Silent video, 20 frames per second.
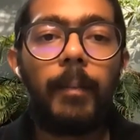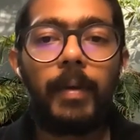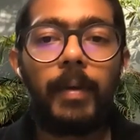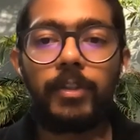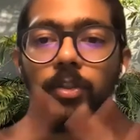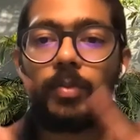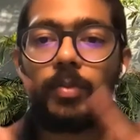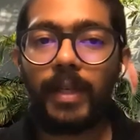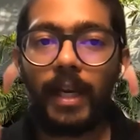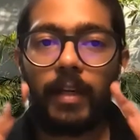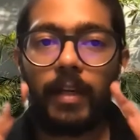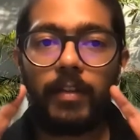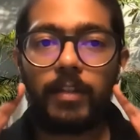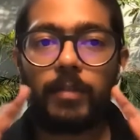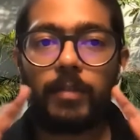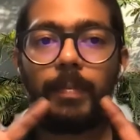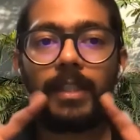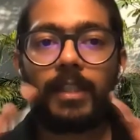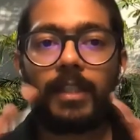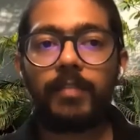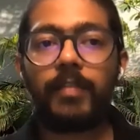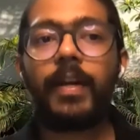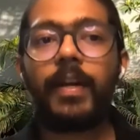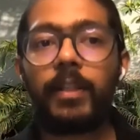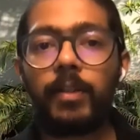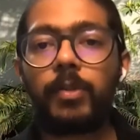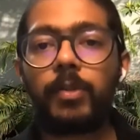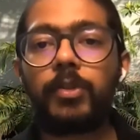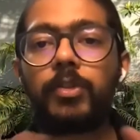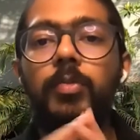And so we kind of specify
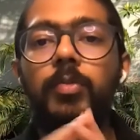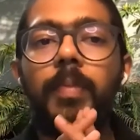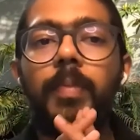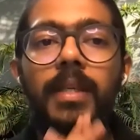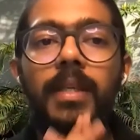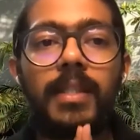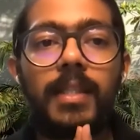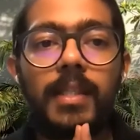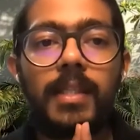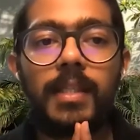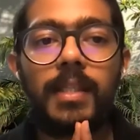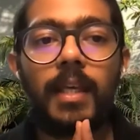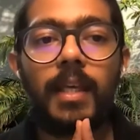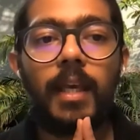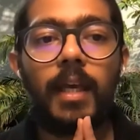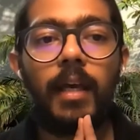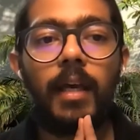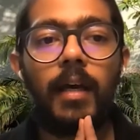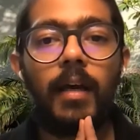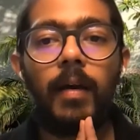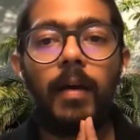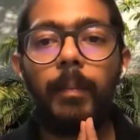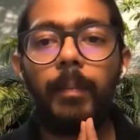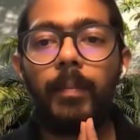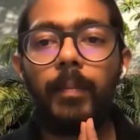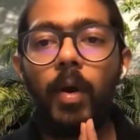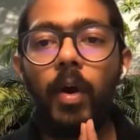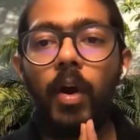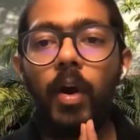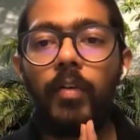those two pieces
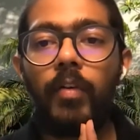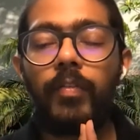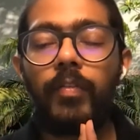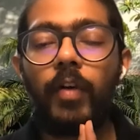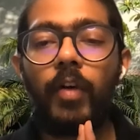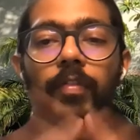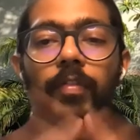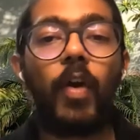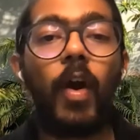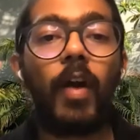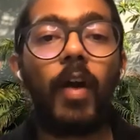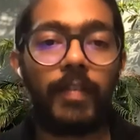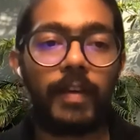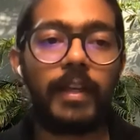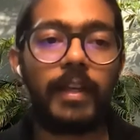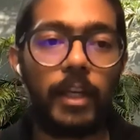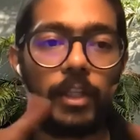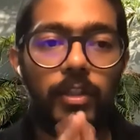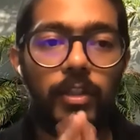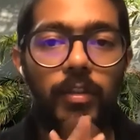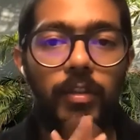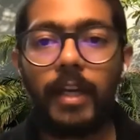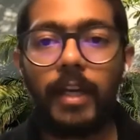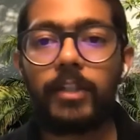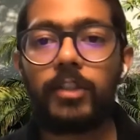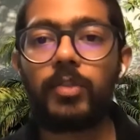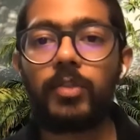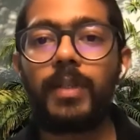of configuration, right?